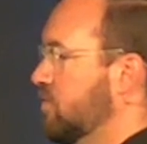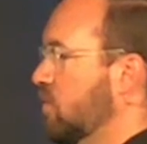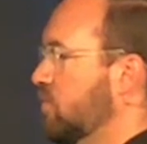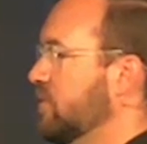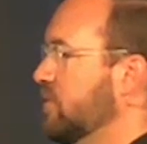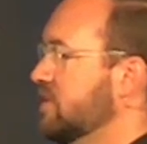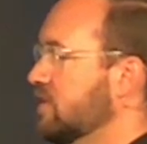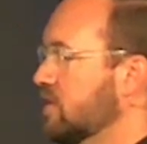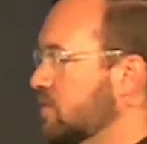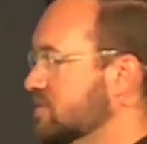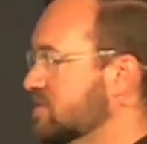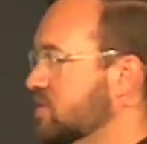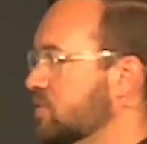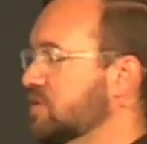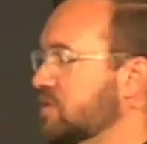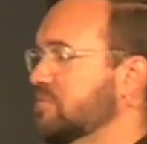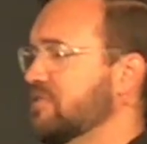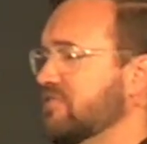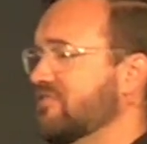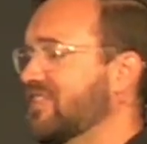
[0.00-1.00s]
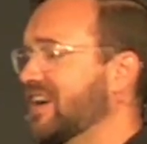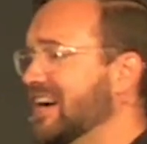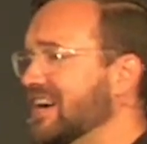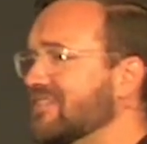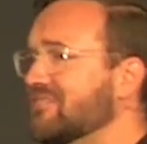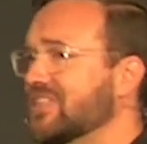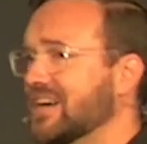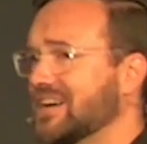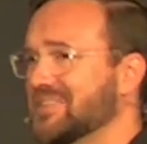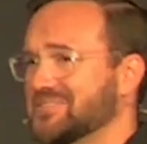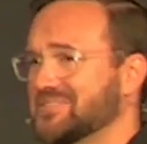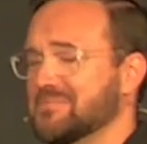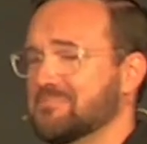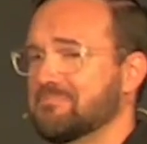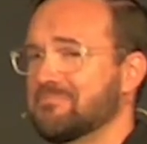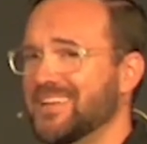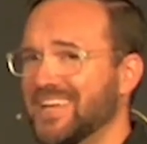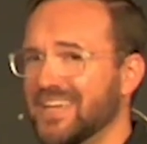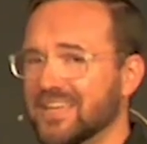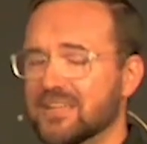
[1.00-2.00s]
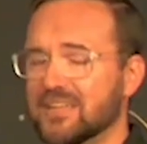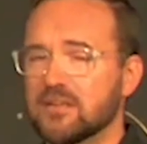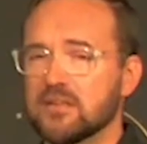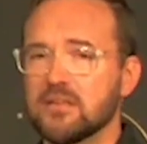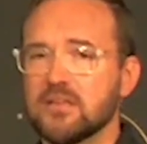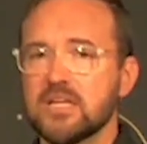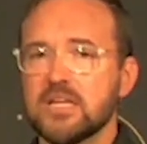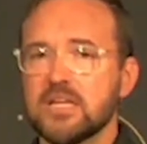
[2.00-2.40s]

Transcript: what we know is going to be 5,000 men,